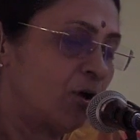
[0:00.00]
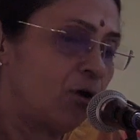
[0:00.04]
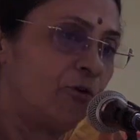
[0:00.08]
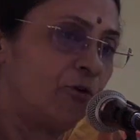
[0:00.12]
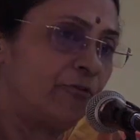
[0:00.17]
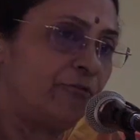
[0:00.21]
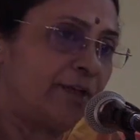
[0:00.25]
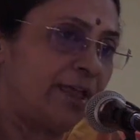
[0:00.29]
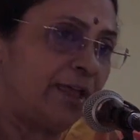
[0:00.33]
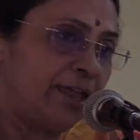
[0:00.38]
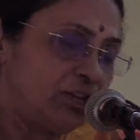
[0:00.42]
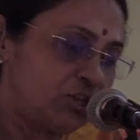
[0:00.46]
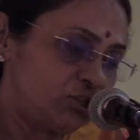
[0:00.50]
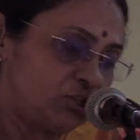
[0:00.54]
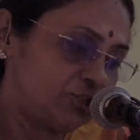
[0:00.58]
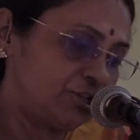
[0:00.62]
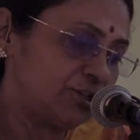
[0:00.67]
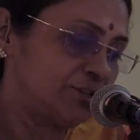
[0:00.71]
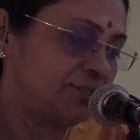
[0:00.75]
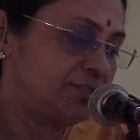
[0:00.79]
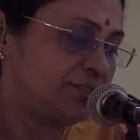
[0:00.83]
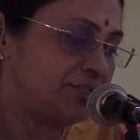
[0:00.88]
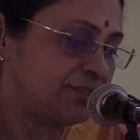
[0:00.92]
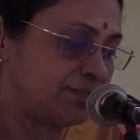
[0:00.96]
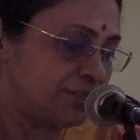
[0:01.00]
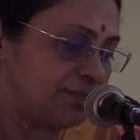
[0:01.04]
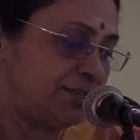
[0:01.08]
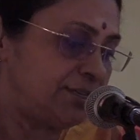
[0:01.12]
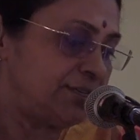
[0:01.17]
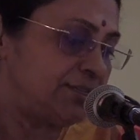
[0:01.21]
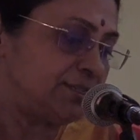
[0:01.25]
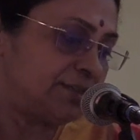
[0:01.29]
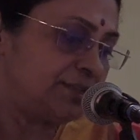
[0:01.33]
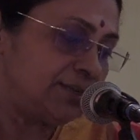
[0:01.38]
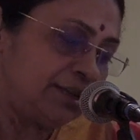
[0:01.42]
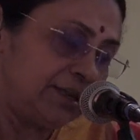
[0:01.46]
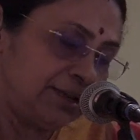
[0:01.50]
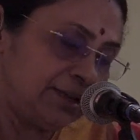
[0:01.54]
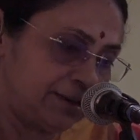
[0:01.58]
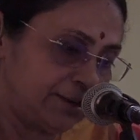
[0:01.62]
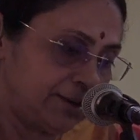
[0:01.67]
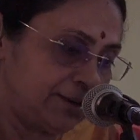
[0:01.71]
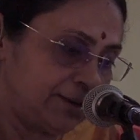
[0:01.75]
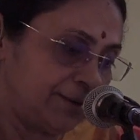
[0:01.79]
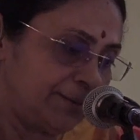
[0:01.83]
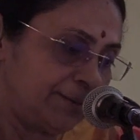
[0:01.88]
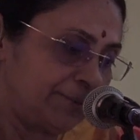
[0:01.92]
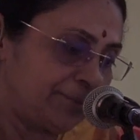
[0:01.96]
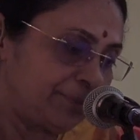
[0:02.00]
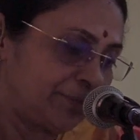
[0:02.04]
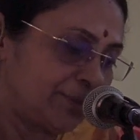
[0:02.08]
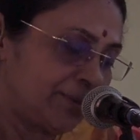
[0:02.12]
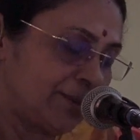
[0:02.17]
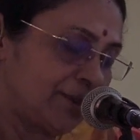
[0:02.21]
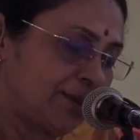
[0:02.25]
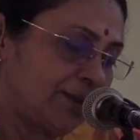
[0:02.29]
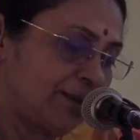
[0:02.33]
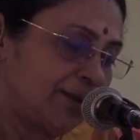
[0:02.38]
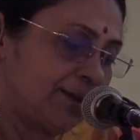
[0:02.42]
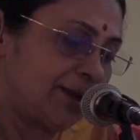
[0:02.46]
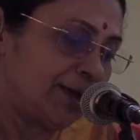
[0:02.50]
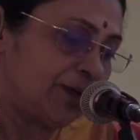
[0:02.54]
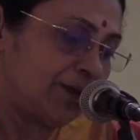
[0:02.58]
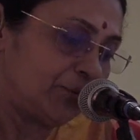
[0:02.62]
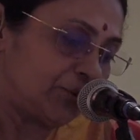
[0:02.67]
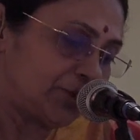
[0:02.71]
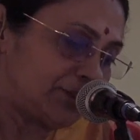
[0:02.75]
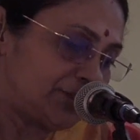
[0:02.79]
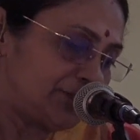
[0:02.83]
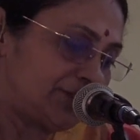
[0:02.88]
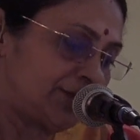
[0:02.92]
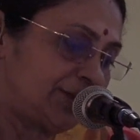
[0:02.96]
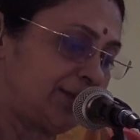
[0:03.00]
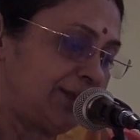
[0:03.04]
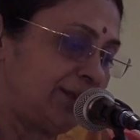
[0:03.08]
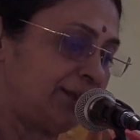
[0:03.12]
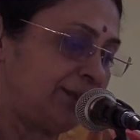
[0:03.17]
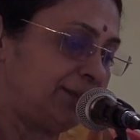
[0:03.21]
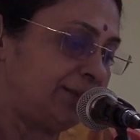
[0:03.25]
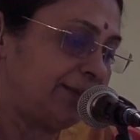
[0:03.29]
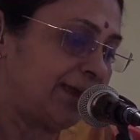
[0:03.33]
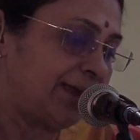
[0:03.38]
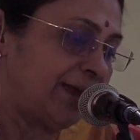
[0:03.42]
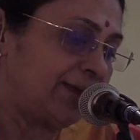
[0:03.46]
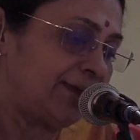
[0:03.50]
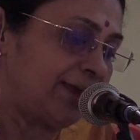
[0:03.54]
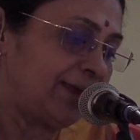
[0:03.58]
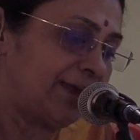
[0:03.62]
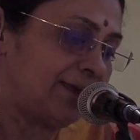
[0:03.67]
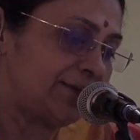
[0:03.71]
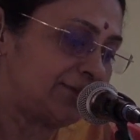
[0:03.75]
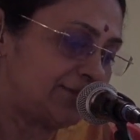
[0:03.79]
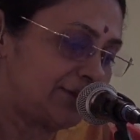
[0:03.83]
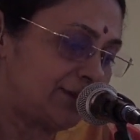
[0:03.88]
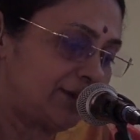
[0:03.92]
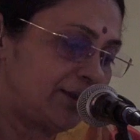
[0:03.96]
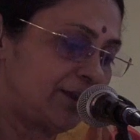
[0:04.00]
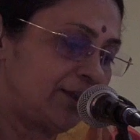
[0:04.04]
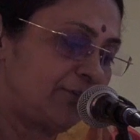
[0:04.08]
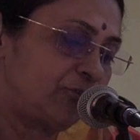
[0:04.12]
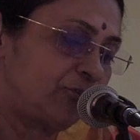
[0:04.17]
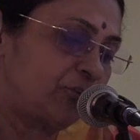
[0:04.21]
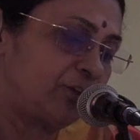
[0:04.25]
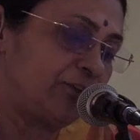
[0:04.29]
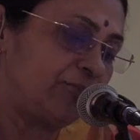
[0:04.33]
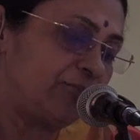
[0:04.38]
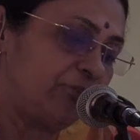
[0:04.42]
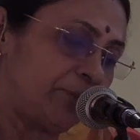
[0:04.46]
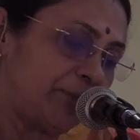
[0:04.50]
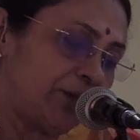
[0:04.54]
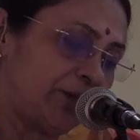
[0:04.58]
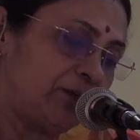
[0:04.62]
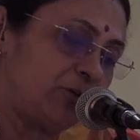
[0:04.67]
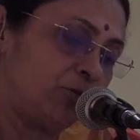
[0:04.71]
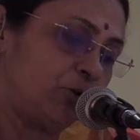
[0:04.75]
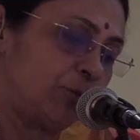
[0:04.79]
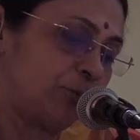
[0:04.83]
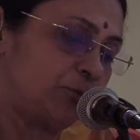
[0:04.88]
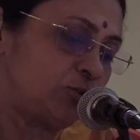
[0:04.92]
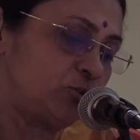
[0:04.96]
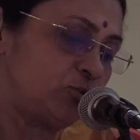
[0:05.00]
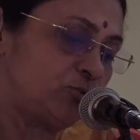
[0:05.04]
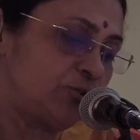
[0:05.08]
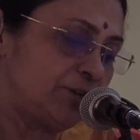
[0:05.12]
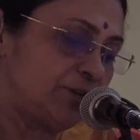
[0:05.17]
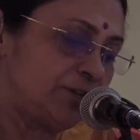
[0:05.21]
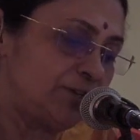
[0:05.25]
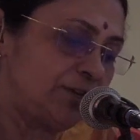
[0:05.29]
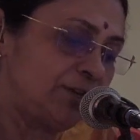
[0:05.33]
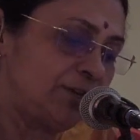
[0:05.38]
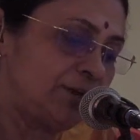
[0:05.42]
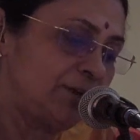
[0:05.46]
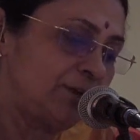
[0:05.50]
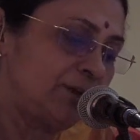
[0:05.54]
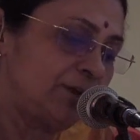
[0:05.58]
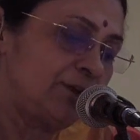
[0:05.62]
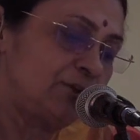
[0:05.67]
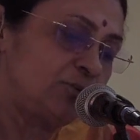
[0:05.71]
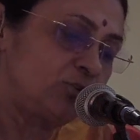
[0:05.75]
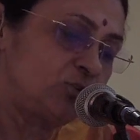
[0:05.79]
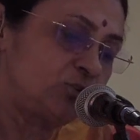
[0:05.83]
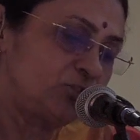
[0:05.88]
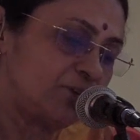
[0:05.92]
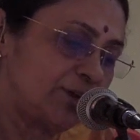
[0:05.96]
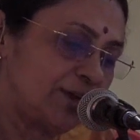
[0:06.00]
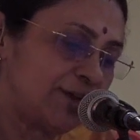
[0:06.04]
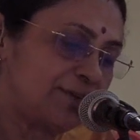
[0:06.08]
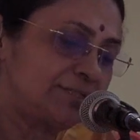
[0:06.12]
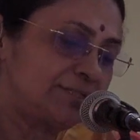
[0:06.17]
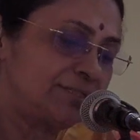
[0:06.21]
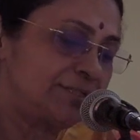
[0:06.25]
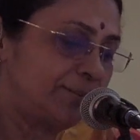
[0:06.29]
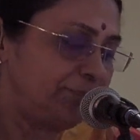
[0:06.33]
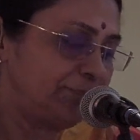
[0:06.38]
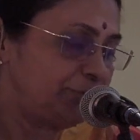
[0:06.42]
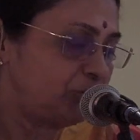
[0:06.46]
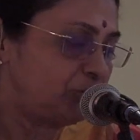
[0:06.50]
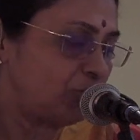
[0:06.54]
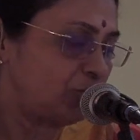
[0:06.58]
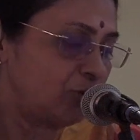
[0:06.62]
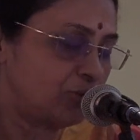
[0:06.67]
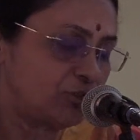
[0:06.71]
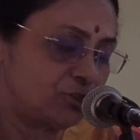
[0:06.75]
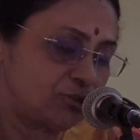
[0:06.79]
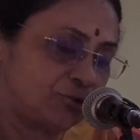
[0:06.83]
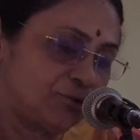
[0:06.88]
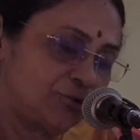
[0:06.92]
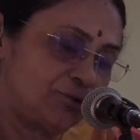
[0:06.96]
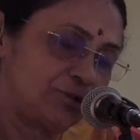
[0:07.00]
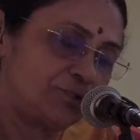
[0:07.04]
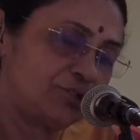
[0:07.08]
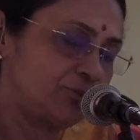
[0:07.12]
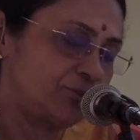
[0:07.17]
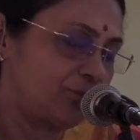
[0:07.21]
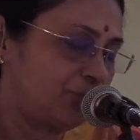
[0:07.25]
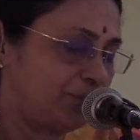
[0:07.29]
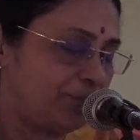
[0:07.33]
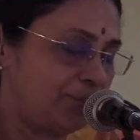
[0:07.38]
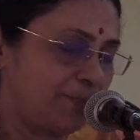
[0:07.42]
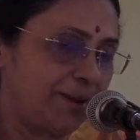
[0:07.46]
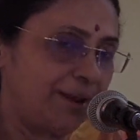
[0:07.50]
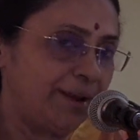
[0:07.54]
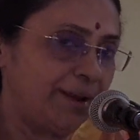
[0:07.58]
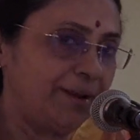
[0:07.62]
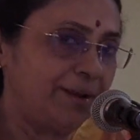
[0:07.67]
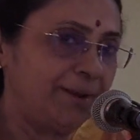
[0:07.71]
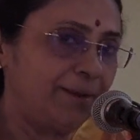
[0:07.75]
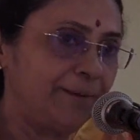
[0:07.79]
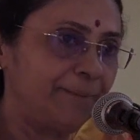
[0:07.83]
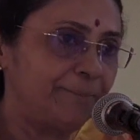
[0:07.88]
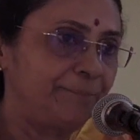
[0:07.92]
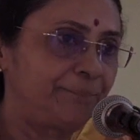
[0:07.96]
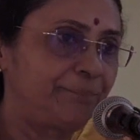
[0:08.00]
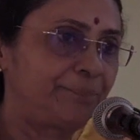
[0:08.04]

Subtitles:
of ancient cities in India. I once again thank KSRI for giving me an opportunity to share some thoughts on town planning.